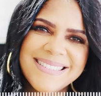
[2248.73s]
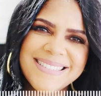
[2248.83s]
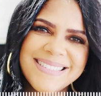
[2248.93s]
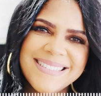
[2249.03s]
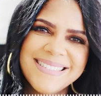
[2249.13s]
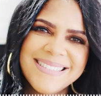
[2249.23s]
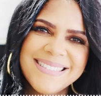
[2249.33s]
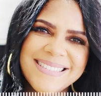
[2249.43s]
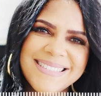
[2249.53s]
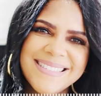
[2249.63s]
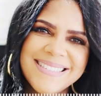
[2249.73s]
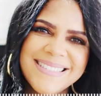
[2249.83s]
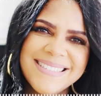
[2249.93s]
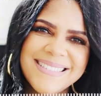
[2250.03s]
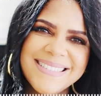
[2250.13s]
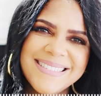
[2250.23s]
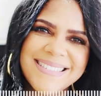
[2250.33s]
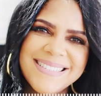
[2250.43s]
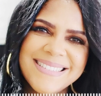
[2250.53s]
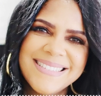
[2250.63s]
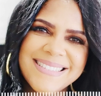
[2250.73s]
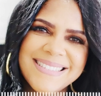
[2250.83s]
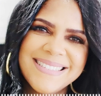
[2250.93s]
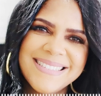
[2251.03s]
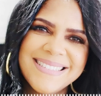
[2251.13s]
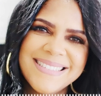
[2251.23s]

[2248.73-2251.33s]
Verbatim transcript: you'll totally resonate with this which is